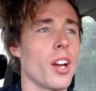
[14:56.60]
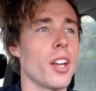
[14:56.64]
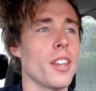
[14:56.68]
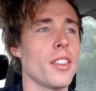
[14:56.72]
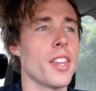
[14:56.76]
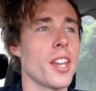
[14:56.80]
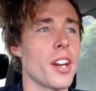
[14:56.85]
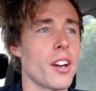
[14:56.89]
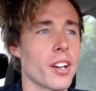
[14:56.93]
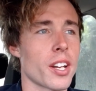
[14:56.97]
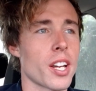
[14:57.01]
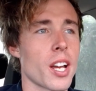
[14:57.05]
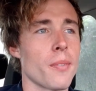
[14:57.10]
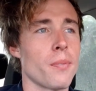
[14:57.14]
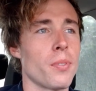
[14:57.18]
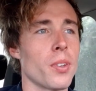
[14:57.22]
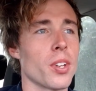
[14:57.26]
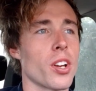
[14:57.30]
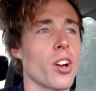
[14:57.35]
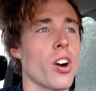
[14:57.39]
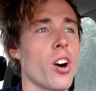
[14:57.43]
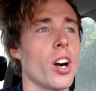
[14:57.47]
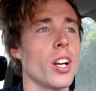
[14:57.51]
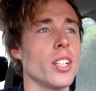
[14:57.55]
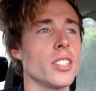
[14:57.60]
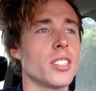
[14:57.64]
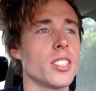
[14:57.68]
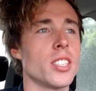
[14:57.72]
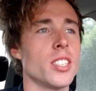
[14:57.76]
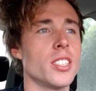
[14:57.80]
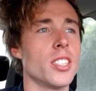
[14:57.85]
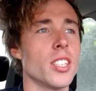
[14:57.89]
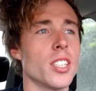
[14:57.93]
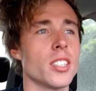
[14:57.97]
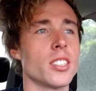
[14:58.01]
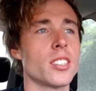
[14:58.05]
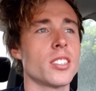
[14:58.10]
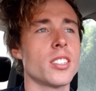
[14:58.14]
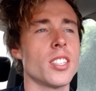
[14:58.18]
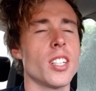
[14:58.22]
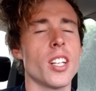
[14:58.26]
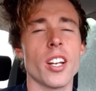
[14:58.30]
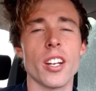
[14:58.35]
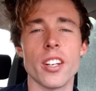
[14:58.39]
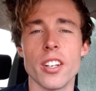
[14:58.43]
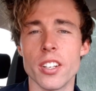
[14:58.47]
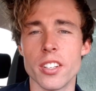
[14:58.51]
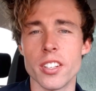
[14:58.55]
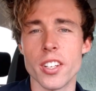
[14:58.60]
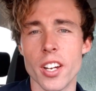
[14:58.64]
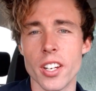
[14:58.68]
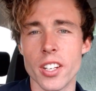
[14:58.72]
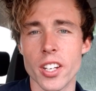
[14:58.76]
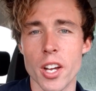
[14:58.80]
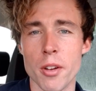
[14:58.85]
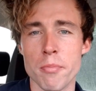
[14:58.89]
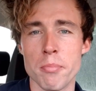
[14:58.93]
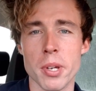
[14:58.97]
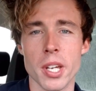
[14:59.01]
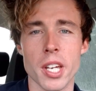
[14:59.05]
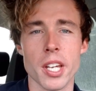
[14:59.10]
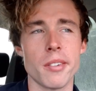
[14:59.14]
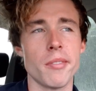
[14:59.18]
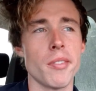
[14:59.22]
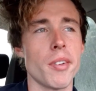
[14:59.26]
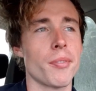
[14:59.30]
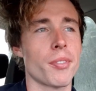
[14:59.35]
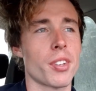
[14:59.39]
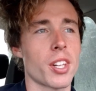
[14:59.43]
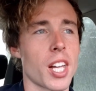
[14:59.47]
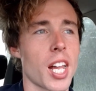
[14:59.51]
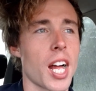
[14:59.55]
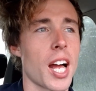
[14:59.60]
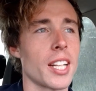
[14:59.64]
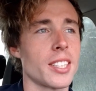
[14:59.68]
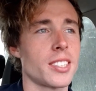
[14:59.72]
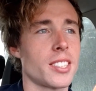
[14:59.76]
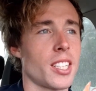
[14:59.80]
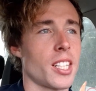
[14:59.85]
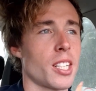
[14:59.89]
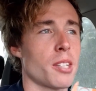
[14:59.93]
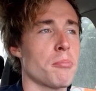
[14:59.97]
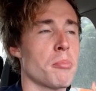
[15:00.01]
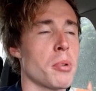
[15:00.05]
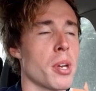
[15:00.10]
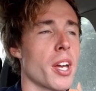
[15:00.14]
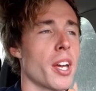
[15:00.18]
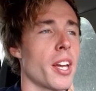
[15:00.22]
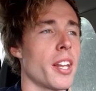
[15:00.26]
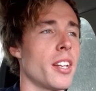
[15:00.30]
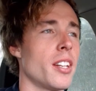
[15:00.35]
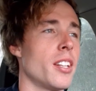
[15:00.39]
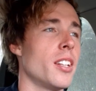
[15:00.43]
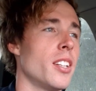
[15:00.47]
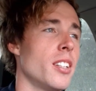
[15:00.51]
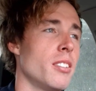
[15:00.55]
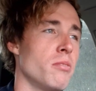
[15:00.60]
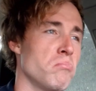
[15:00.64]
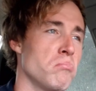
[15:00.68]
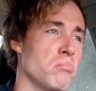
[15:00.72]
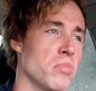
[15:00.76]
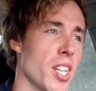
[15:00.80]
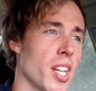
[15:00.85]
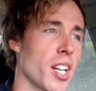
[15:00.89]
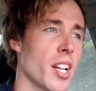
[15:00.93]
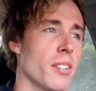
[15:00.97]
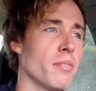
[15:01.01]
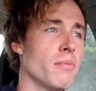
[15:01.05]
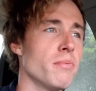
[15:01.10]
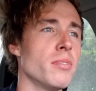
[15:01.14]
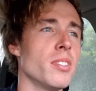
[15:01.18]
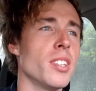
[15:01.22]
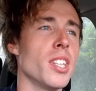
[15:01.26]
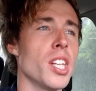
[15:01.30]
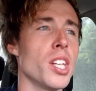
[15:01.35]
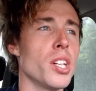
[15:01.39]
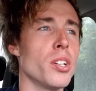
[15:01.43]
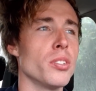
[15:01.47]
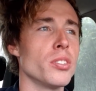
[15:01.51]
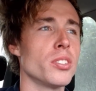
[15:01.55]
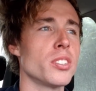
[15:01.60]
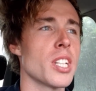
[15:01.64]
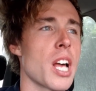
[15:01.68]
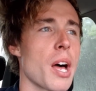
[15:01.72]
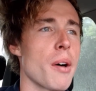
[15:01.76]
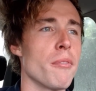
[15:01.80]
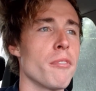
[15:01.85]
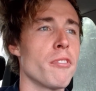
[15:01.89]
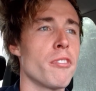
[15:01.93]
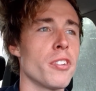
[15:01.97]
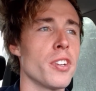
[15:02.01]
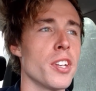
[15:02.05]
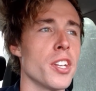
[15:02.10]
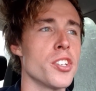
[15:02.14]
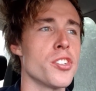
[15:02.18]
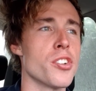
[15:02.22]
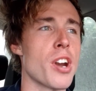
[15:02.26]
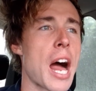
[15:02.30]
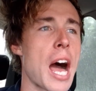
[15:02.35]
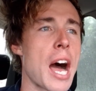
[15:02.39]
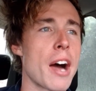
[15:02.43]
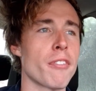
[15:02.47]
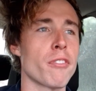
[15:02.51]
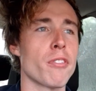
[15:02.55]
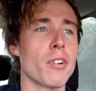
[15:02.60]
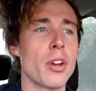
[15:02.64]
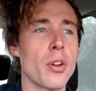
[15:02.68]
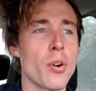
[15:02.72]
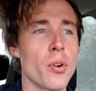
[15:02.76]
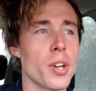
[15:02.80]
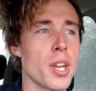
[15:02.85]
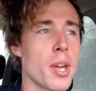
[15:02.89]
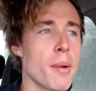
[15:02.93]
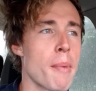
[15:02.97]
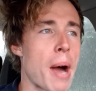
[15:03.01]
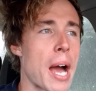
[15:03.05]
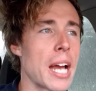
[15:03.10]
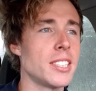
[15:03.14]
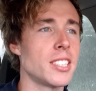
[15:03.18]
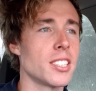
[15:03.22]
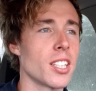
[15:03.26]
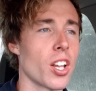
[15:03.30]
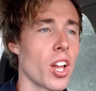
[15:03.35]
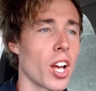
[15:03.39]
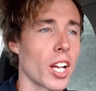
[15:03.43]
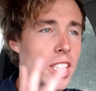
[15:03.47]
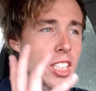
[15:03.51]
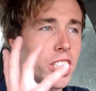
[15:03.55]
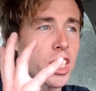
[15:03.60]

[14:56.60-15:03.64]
they're a couple of guys to just, you know, don't go picking them in classic, but, you know, little something for your draft when all your mates are like,